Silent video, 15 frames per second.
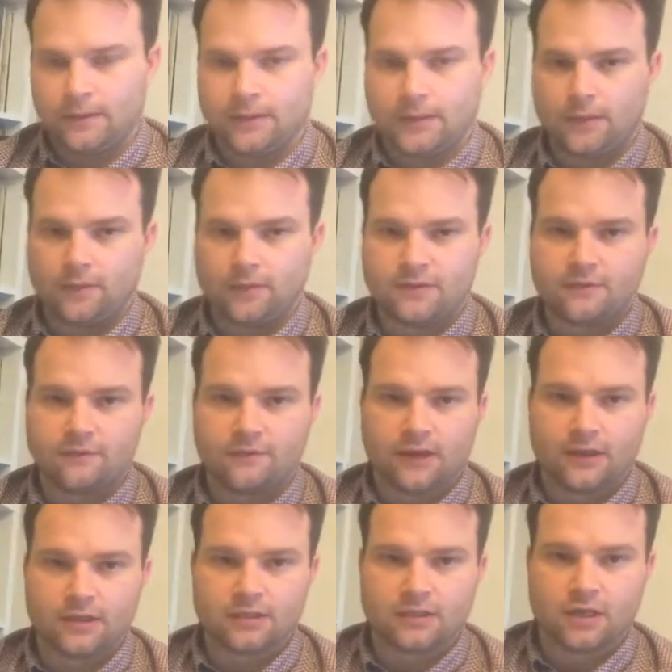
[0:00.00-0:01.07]
It was in
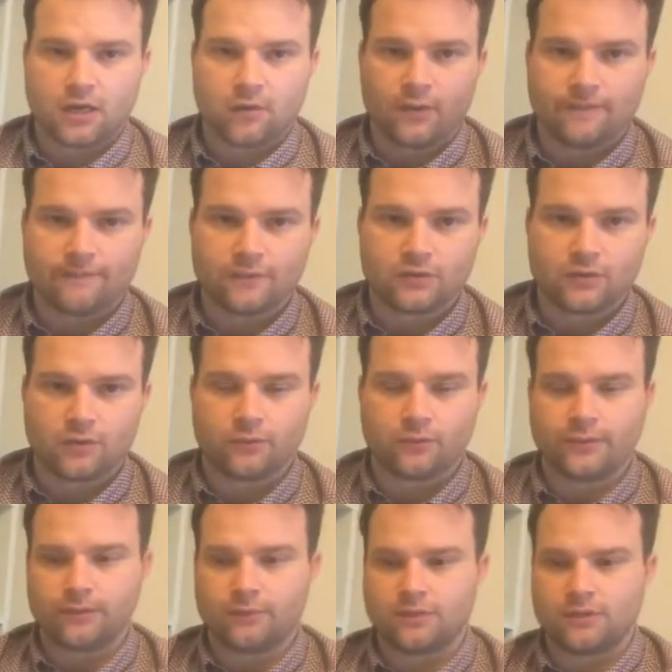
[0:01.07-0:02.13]
Vegas that I went, so
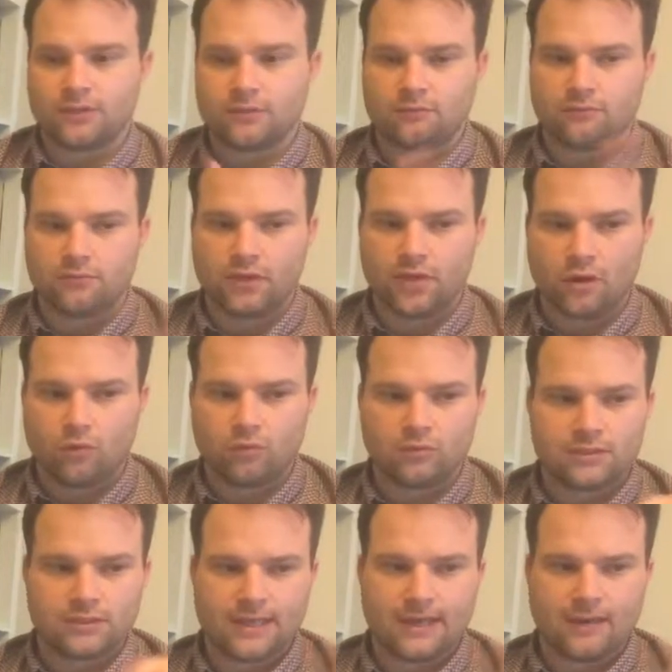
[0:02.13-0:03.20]
it was in the
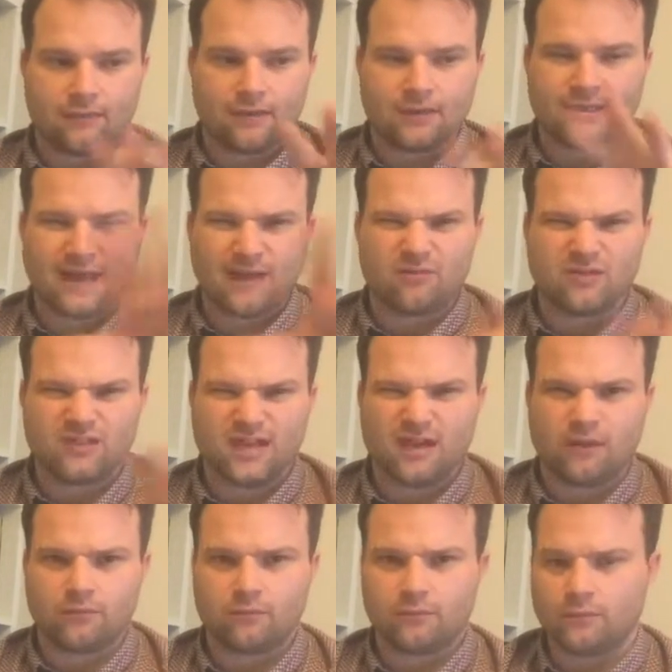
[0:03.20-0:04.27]
old town, the
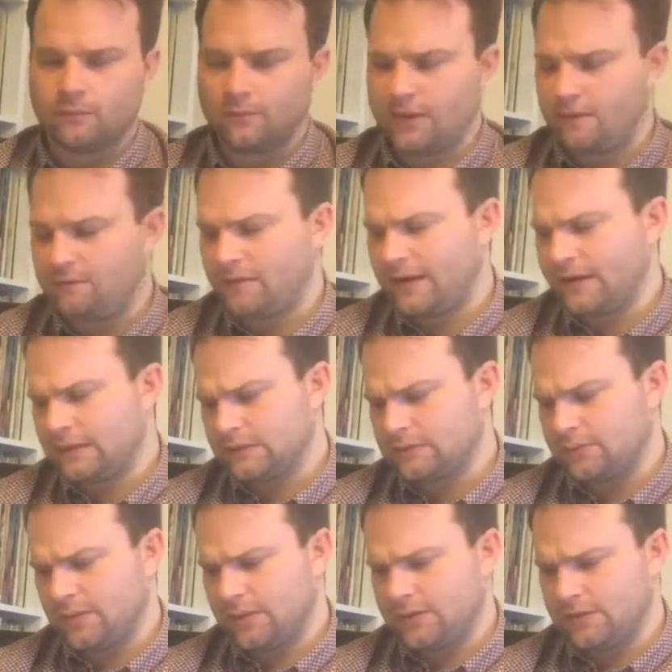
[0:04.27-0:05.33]
downtown bit of Vegas
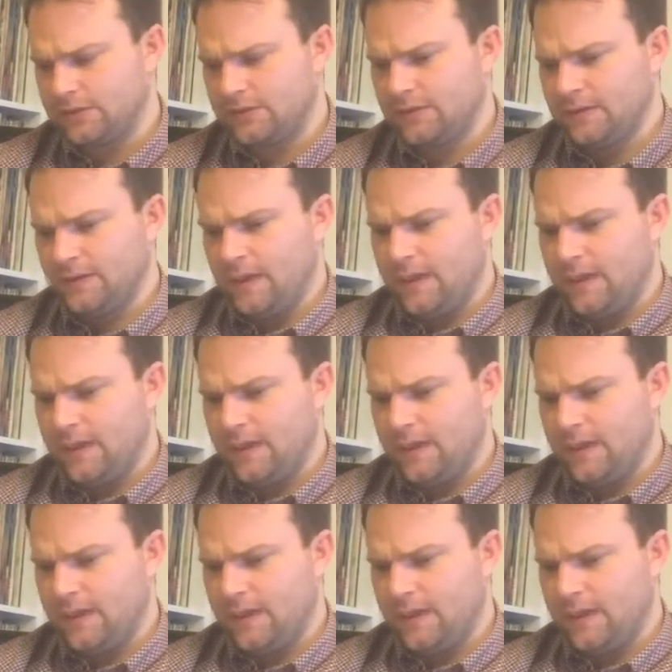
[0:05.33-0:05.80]
we went to,